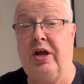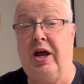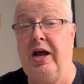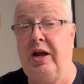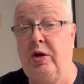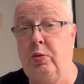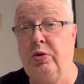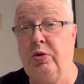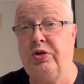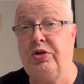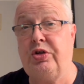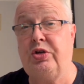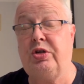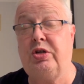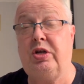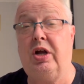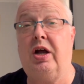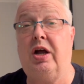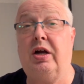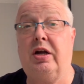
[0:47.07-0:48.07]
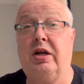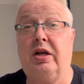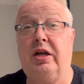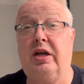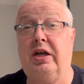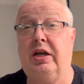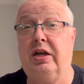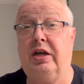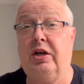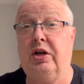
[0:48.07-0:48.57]
I was stuck
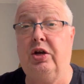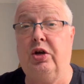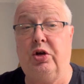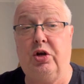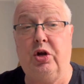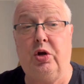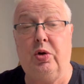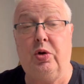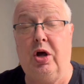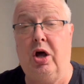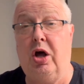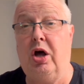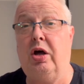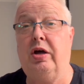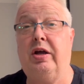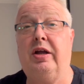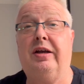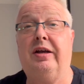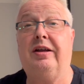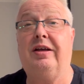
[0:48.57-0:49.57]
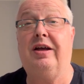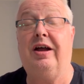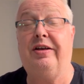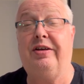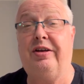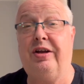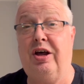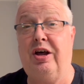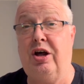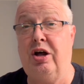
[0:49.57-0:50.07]
in Doha in
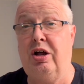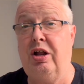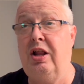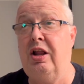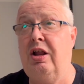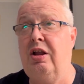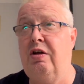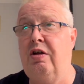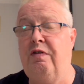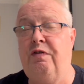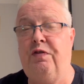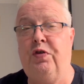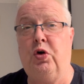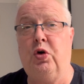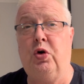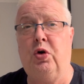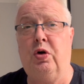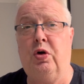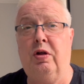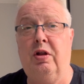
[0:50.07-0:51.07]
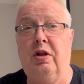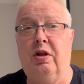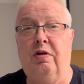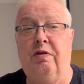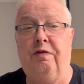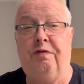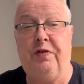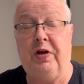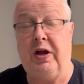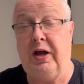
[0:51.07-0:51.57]
Qatar for
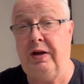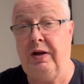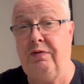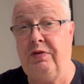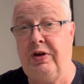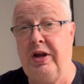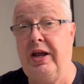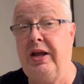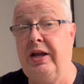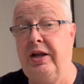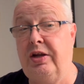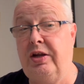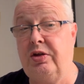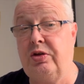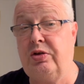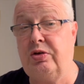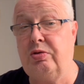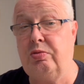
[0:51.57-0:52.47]
5 days,